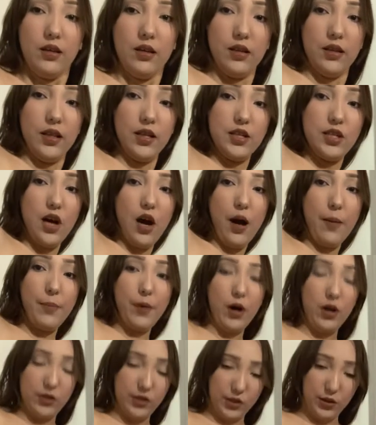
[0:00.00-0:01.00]
The top
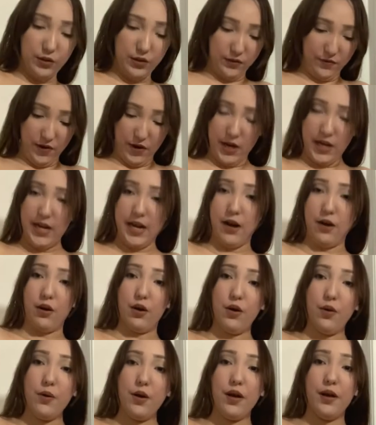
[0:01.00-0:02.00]
also is very
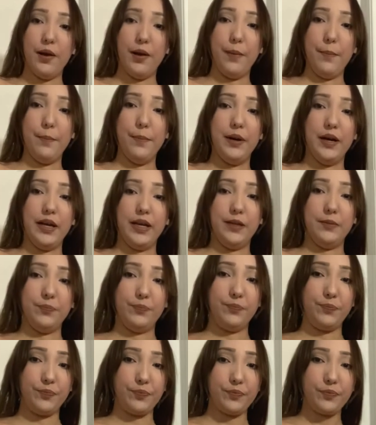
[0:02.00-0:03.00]
narrow, but
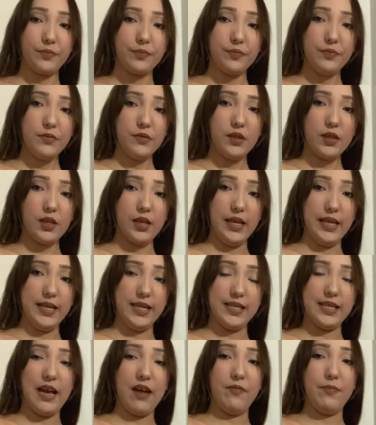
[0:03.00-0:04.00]
it
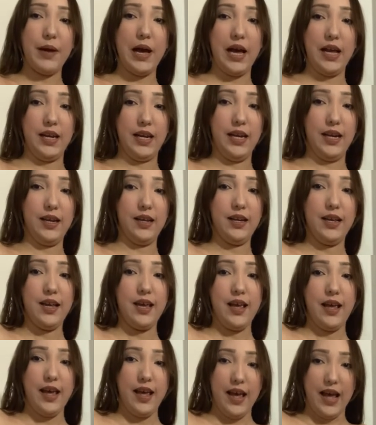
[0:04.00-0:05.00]
does have padding,
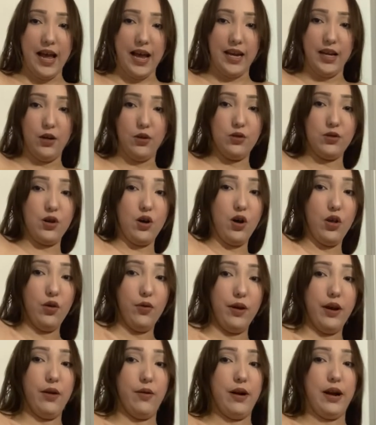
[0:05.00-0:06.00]
and it goes all the
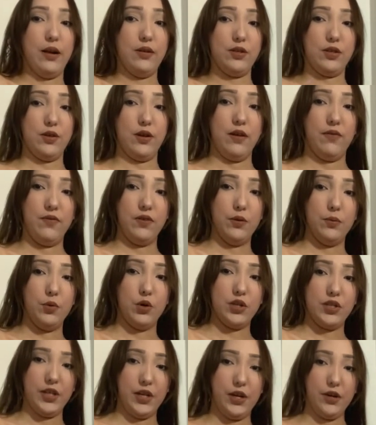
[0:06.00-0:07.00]
way around, so I feel more
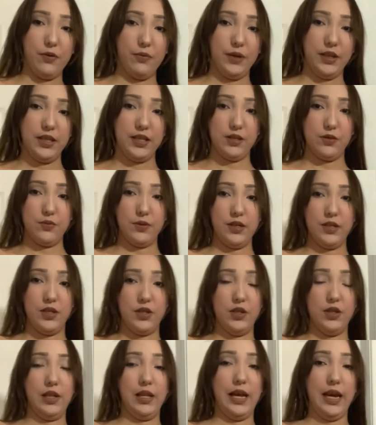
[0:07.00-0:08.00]
secure with this one
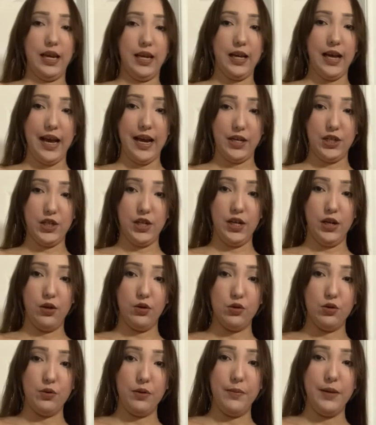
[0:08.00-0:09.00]
to like actually go
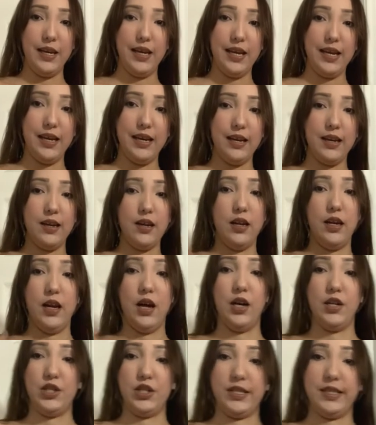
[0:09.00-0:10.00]
swimming in,
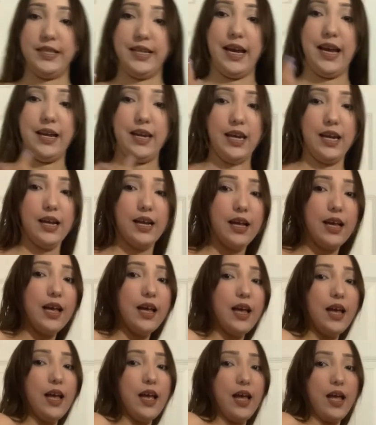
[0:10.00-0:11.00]
not just tanning.
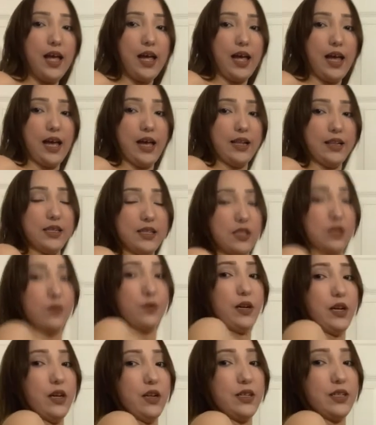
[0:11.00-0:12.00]
And this is what
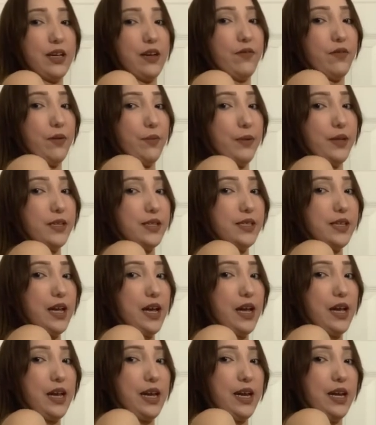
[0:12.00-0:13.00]
it looks like from the
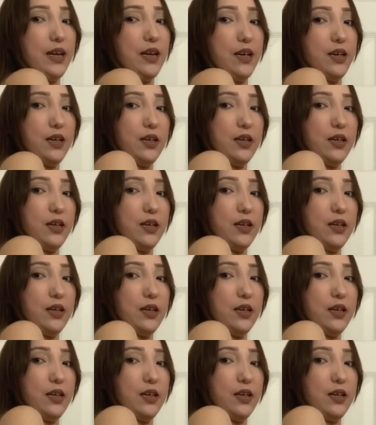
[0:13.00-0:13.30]
side.